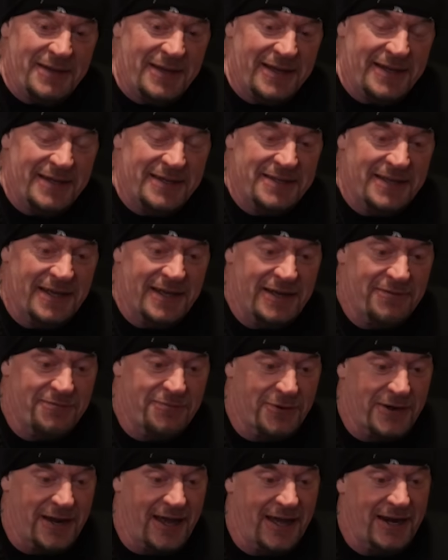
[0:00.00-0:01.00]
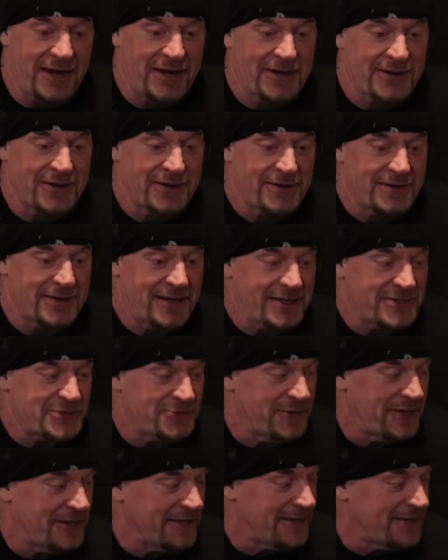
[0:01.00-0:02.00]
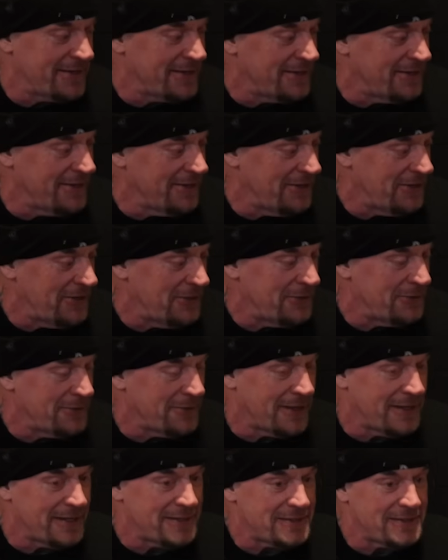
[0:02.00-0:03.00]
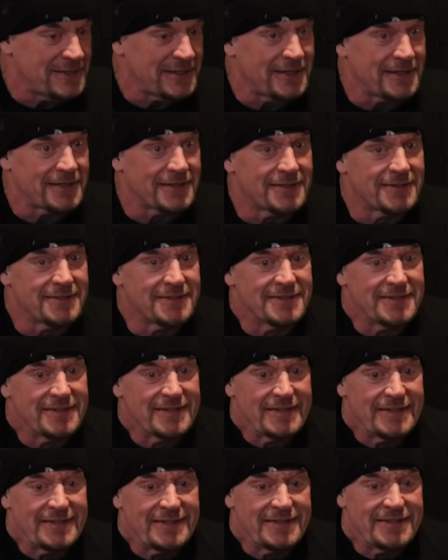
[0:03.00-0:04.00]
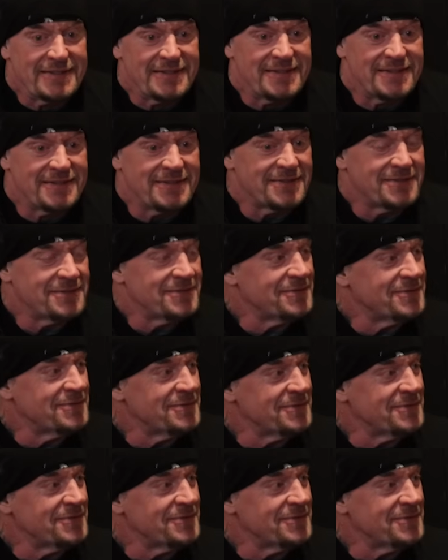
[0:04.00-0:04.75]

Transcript: And uh, if we're not here next week, you'll know that... Uh, well, no, no, we're six